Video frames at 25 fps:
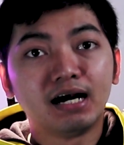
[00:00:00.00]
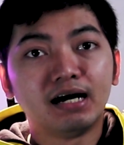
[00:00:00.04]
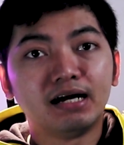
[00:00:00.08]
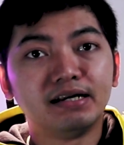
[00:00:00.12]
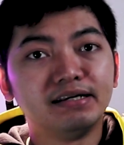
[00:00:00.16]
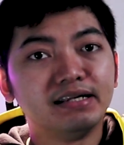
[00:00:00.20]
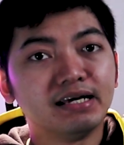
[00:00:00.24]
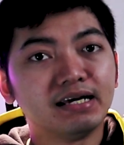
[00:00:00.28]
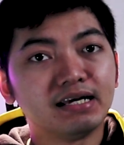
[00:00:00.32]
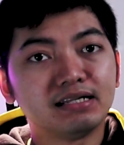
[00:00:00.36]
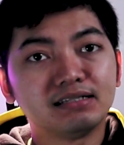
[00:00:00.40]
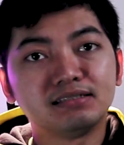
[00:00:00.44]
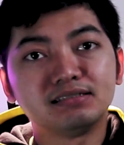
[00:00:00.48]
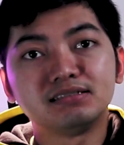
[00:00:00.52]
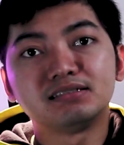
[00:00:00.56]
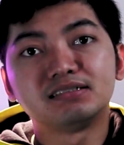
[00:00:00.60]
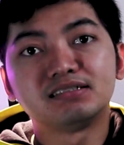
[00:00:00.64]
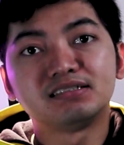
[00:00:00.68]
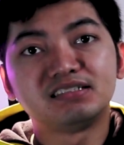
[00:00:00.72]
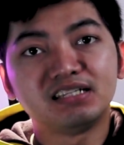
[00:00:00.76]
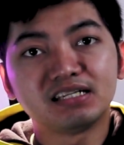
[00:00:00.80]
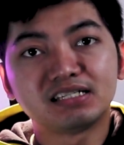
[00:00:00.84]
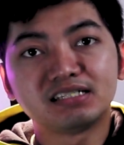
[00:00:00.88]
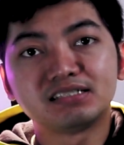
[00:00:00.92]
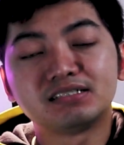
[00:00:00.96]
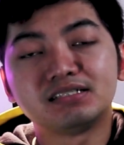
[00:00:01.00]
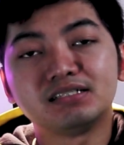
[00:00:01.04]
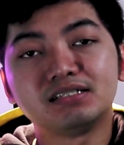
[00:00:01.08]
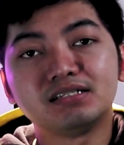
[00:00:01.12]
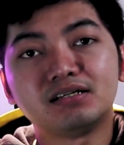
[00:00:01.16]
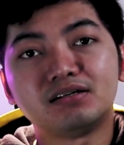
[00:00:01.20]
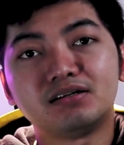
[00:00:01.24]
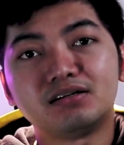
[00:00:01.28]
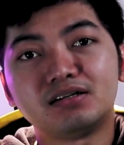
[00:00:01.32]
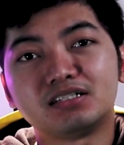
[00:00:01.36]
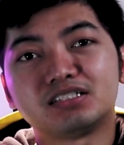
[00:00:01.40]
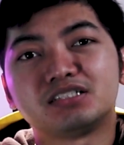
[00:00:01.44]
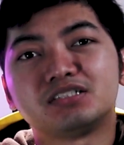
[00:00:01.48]
then 60
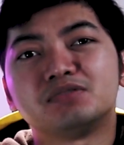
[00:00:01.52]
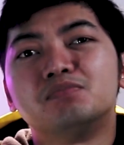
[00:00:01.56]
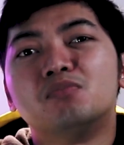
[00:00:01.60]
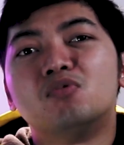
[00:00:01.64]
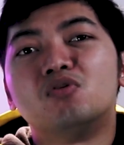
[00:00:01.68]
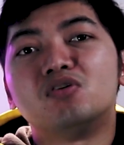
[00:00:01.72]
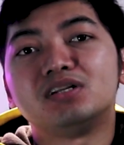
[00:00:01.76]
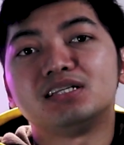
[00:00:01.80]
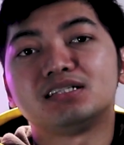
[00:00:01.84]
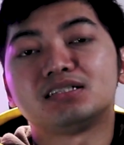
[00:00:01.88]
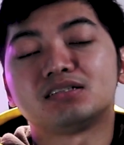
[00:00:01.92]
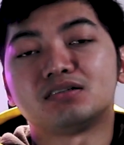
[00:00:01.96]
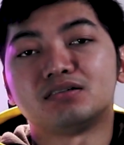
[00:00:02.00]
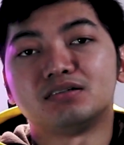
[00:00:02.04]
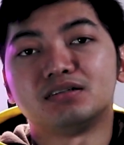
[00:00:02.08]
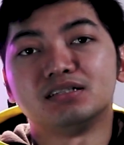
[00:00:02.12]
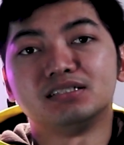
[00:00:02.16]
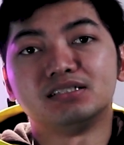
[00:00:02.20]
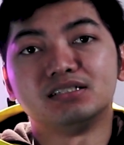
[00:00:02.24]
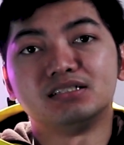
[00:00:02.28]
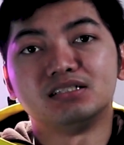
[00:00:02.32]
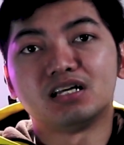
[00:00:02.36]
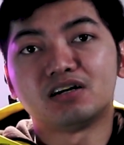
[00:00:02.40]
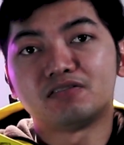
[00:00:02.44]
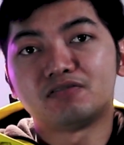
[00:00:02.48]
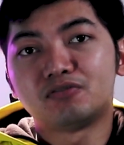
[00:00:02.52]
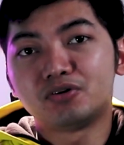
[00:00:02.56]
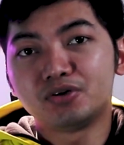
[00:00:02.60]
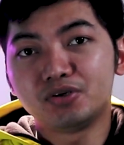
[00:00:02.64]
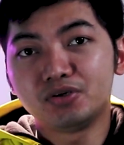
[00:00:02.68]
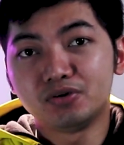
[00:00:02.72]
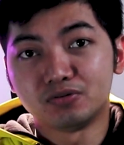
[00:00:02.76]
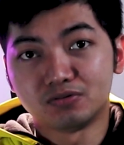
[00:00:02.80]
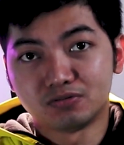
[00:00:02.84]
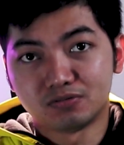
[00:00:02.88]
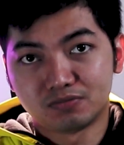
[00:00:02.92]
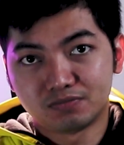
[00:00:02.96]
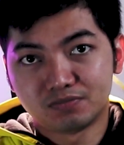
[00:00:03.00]
Hz monitor is enough for you,